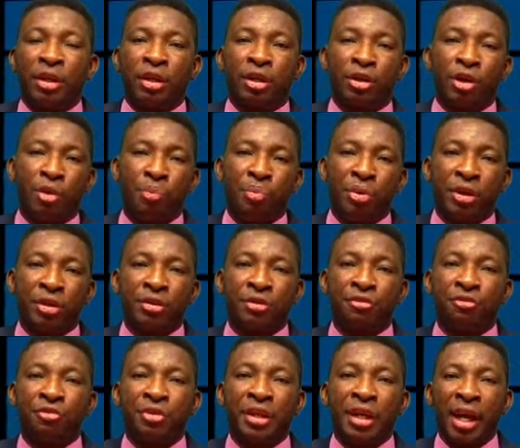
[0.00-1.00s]
Corporate
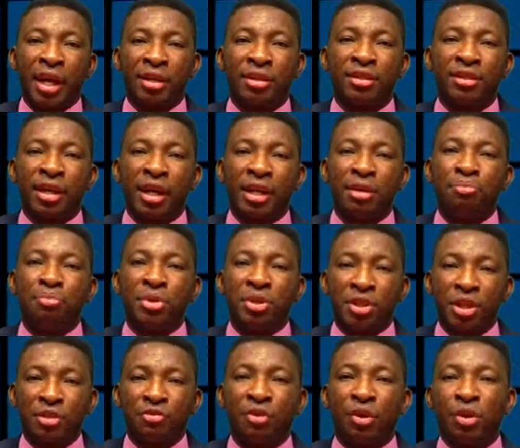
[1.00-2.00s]
Finance and
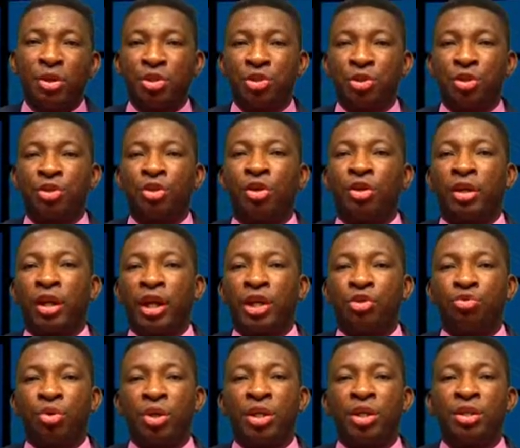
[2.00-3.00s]
Business Valuation online
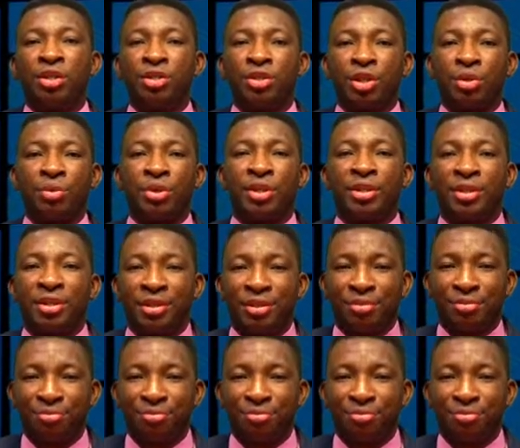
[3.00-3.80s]
training series.